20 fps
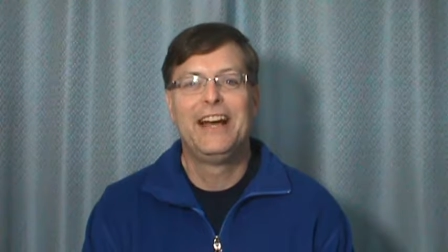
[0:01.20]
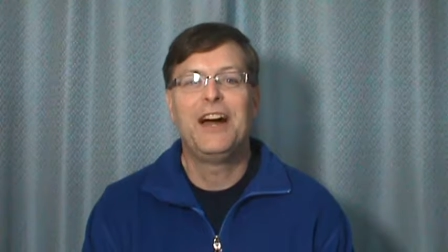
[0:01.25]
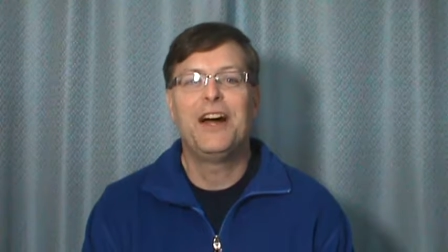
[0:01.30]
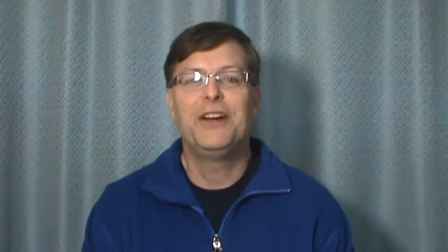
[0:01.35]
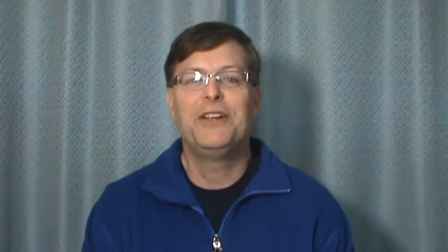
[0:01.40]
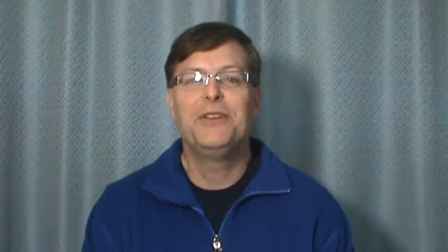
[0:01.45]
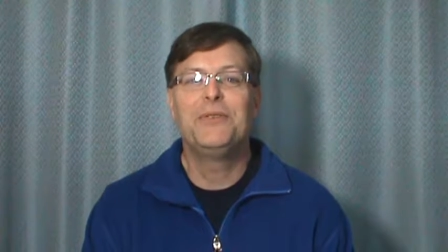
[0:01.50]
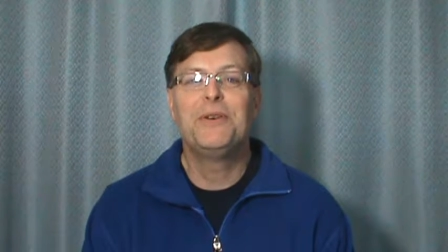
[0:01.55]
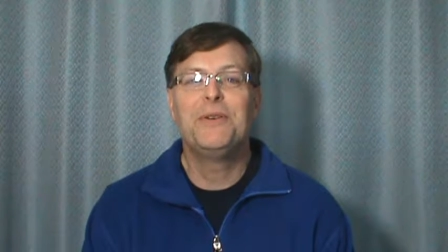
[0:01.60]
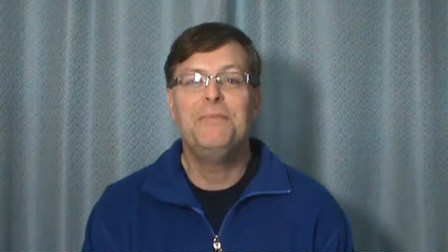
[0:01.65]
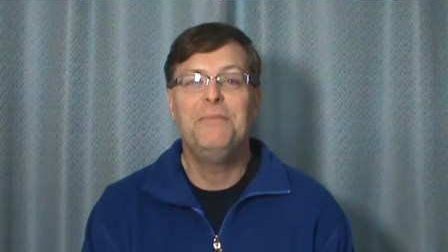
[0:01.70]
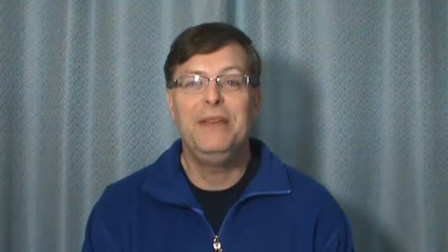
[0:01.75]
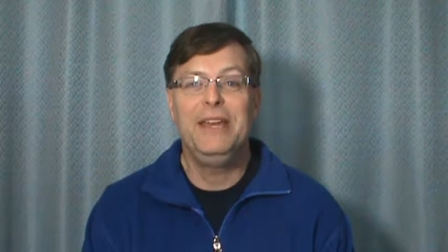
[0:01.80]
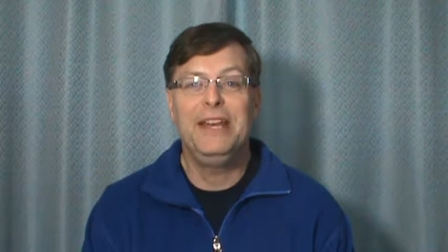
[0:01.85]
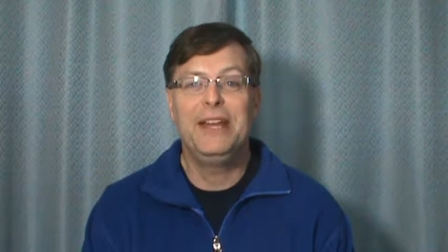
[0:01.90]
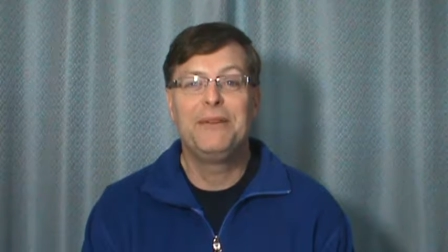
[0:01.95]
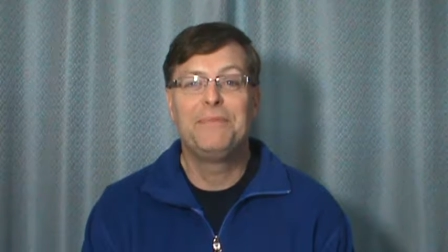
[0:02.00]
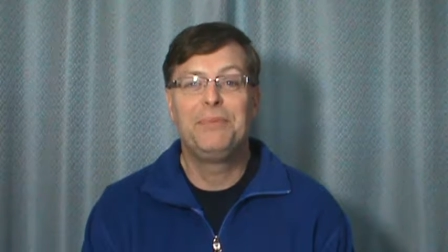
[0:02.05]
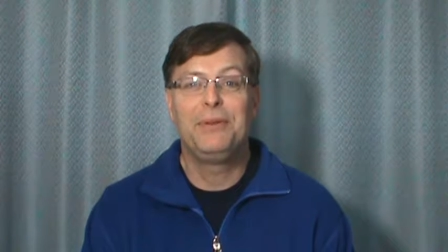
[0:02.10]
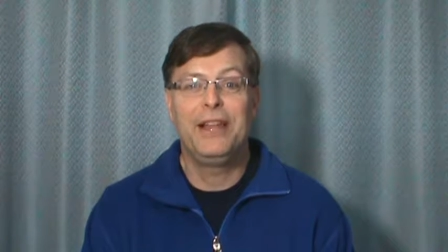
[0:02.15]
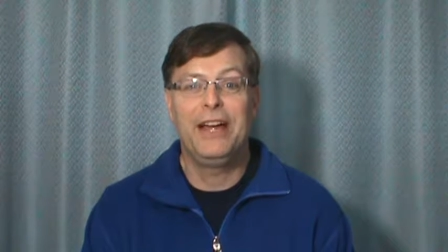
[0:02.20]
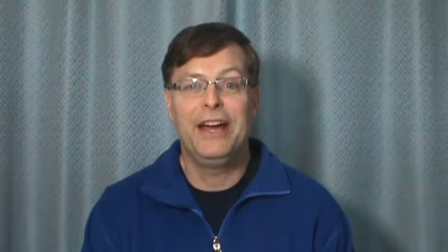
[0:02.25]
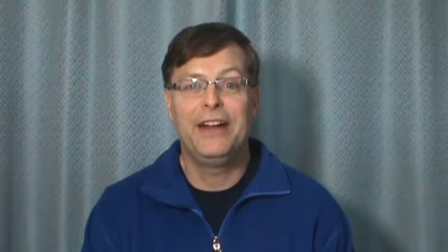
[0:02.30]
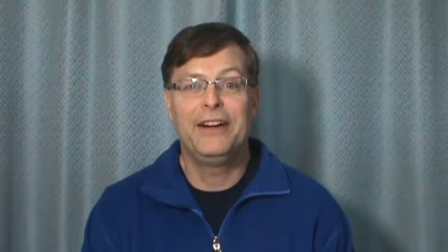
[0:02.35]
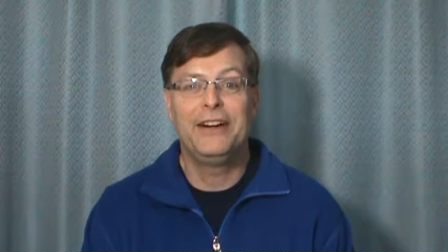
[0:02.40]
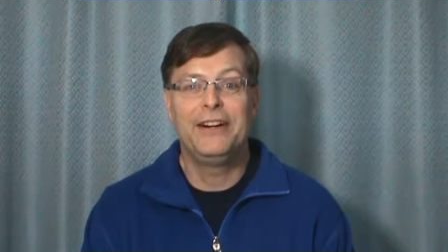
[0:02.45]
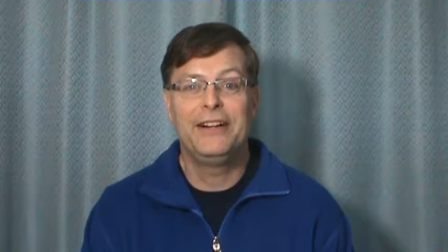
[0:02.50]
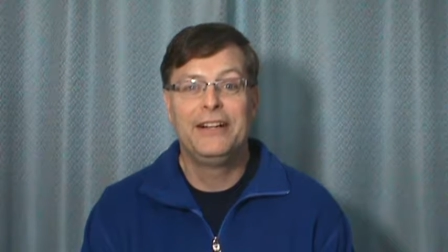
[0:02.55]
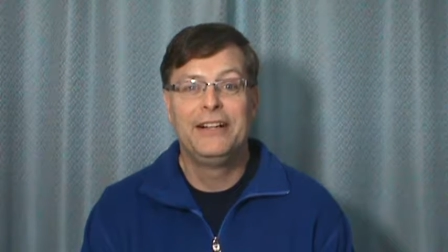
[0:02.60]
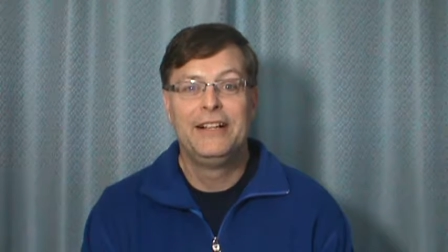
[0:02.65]
Are you a meeting
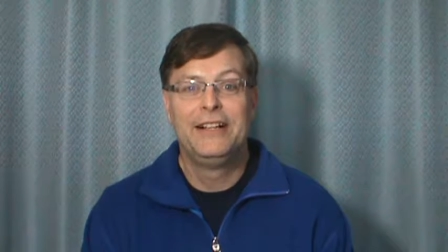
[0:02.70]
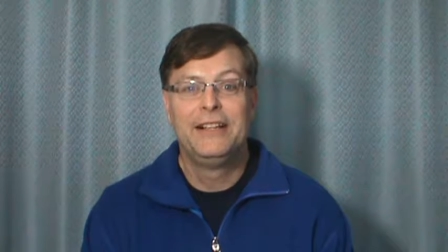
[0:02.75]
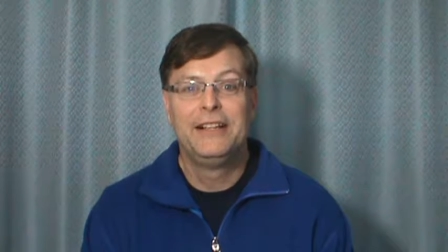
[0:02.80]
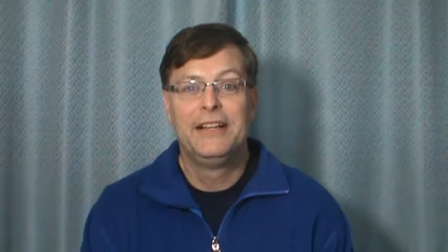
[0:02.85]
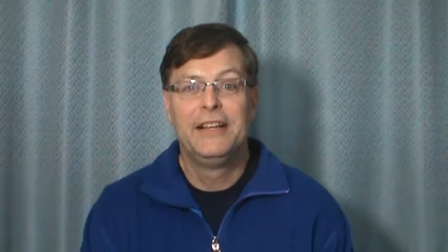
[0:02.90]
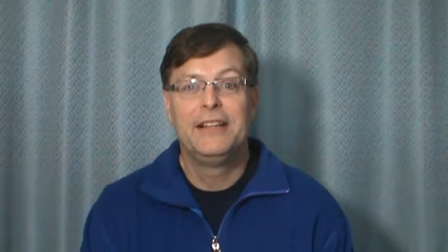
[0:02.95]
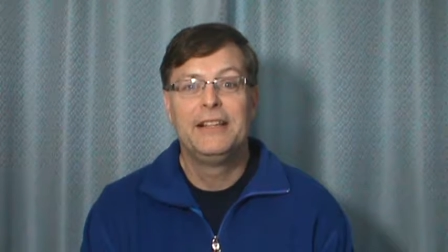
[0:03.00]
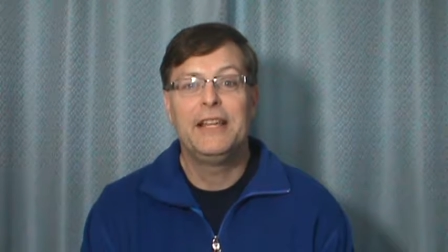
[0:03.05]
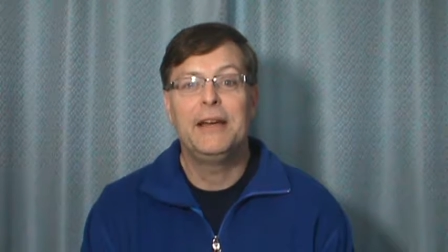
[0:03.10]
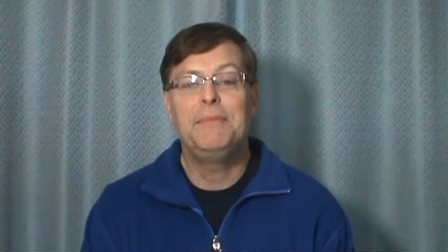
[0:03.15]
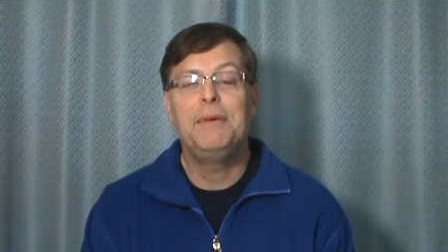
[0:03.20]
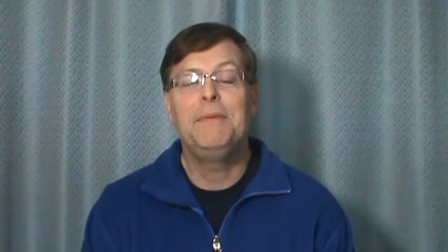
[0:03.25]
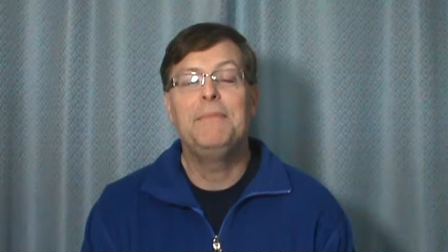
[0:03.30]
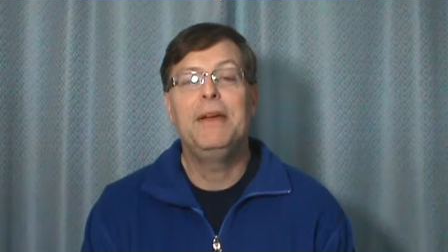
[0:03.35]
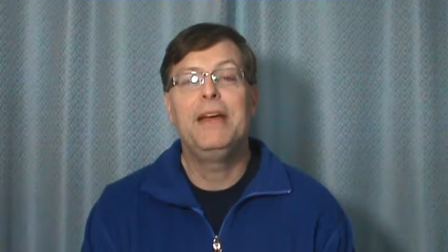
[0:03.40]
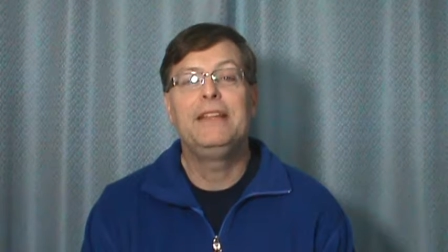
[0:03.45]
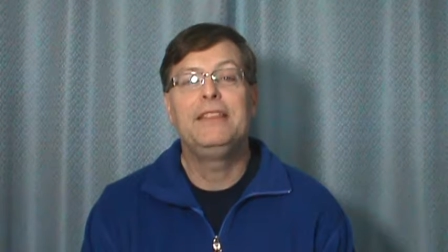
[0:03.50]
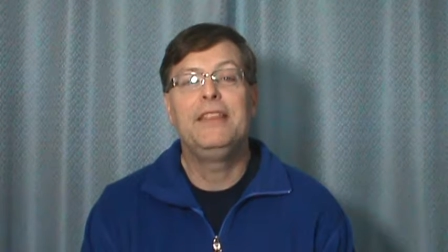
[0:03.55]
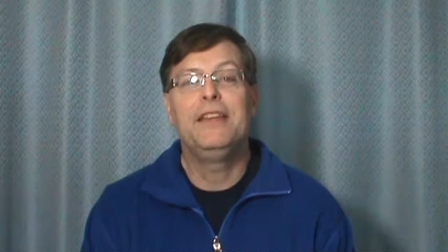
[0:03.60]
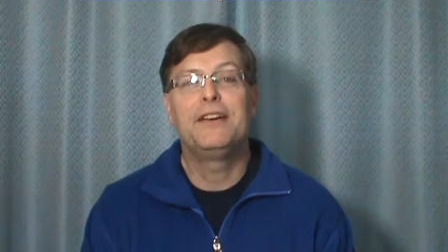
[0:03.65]
planner? Let me make